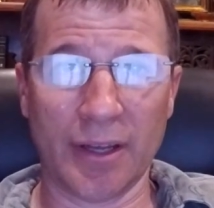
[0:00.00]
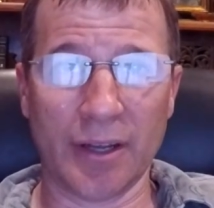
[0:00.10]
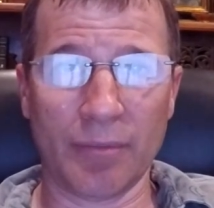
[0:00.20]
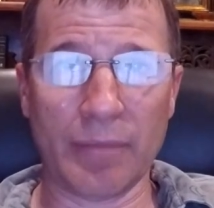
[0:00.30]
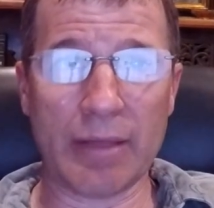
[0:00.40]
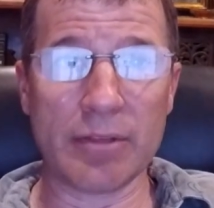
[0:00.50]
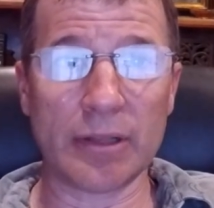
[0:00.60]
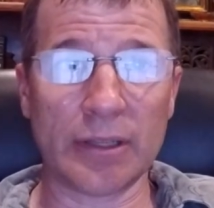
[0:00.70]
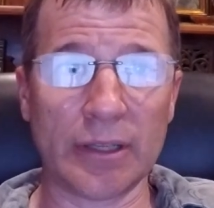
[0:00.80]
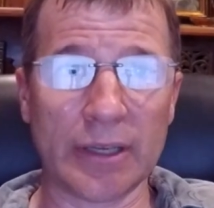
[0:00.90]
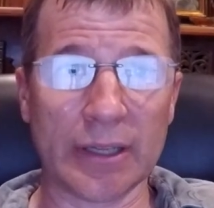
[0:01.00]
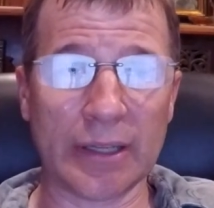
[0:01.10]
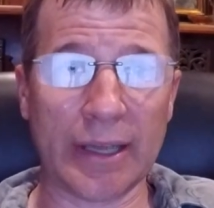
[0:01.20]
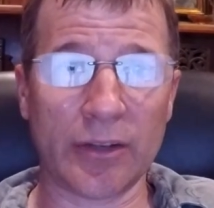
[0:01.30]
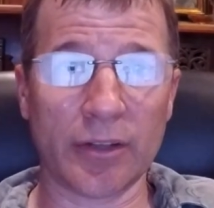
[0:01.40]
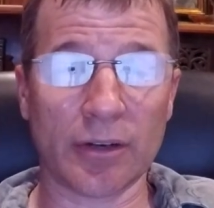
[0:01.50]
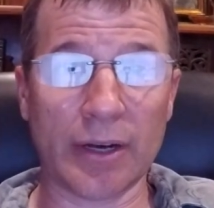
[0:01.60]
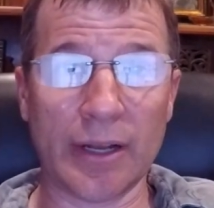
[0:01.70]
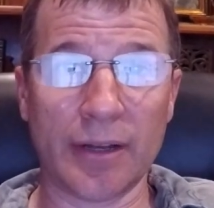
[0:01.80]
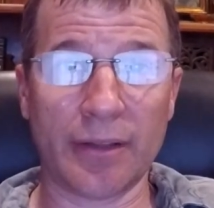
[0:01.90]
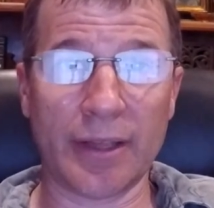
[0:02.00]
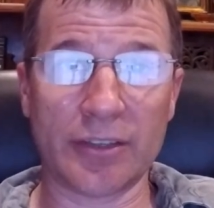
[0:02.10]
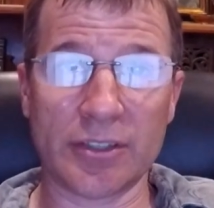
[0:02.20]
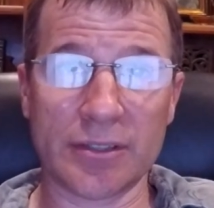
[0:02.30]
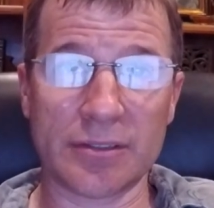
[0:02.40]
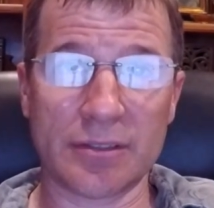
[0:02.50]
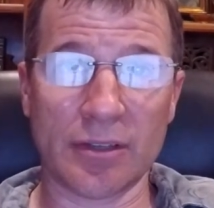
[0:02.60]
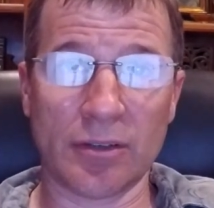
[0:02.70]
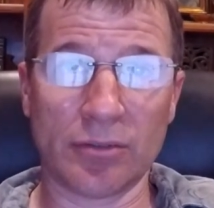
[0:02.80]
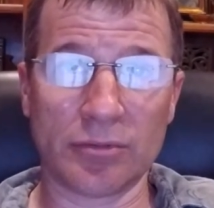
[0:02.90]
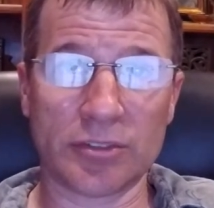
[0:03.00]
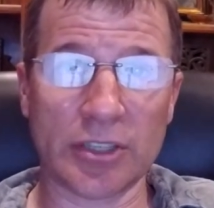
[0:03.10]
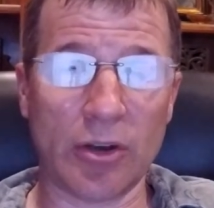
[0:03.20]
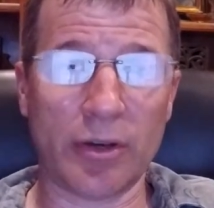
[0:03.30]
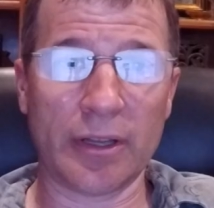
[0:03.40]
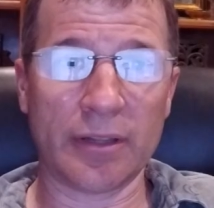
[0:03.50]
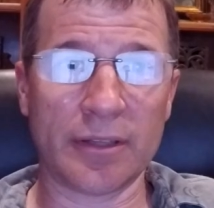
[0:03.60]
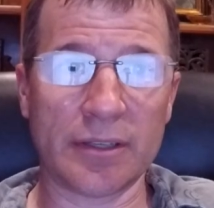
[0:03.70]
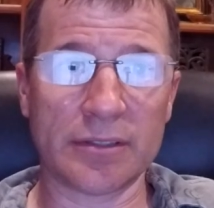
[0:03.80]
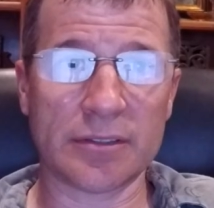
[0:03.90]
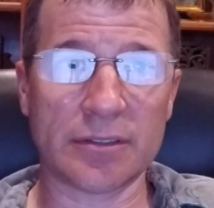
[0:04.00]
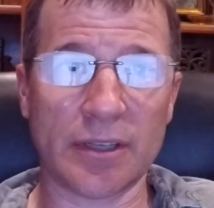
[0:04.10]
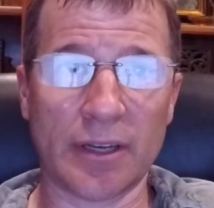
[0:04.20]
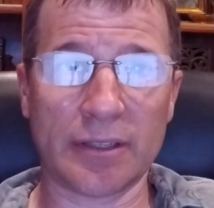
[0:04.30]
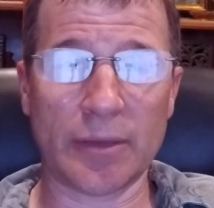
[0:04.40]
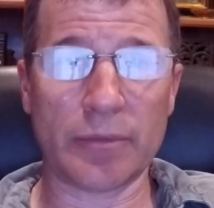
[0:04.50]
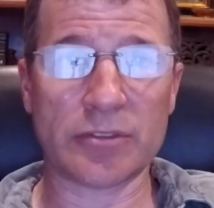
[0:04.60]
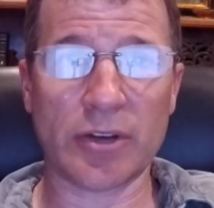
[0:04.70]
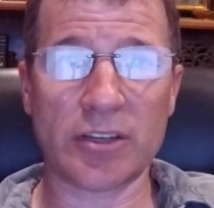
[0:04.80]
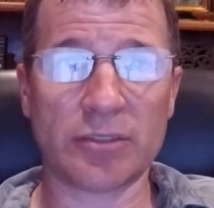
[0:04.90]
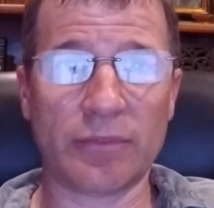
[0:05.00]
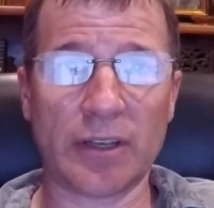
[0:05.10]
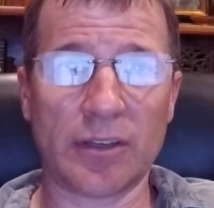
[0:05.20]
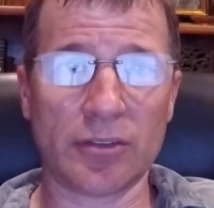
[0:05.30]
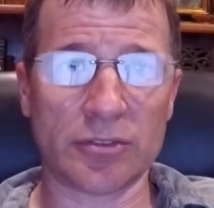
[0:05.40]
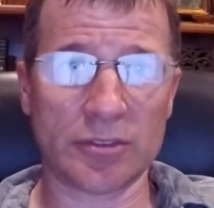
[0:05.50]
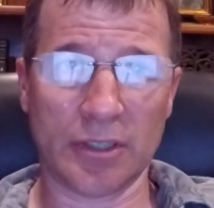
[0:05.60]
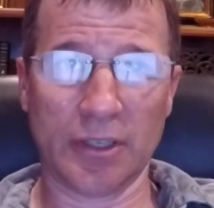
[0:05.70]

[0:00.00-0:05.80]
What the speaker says: Maybe the Lily can land on the ground and they just don't show it in these demonstration videos.